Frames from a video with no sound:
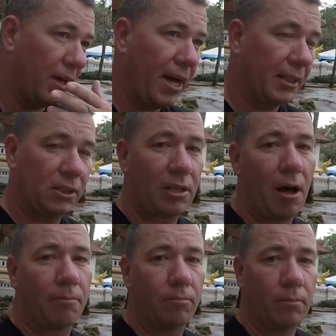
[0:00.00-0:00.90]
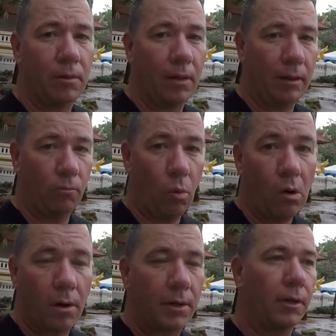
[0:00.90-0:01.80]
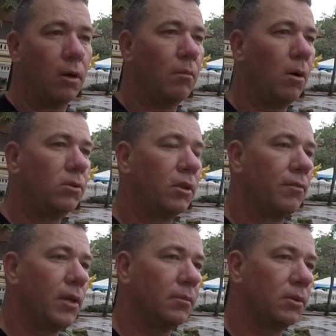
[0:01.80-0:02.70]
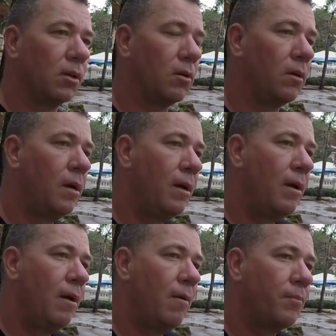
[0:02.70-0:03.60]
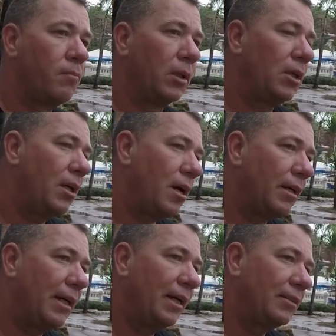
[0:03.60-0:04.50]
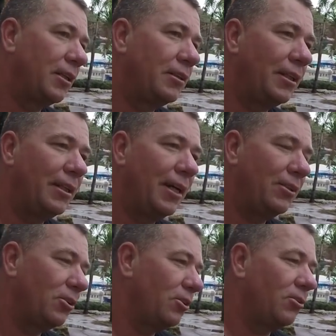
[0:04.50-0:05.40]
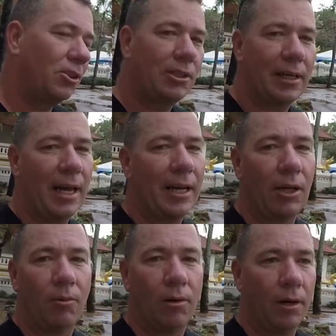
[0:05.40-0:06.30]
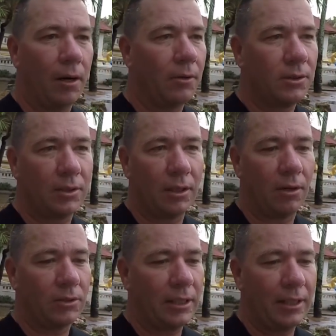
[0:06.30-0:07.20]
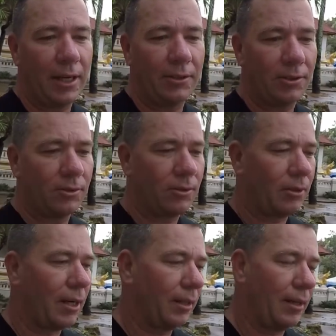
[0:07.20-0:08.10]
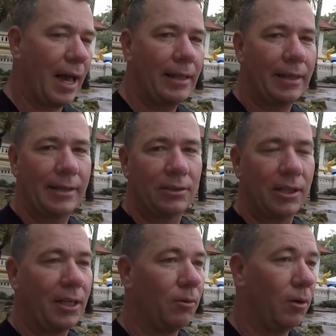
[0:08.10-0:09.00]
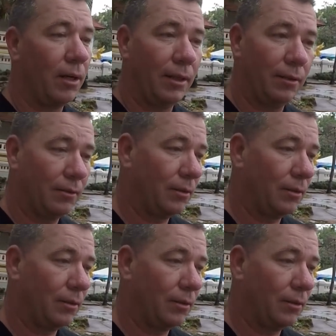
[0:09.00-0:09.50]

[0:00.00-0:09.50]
They had to stop and work, you know, most of them. So, but the young kids and the teenagers, they're just like anywhere else. You know, teenagers are like aliens anyway.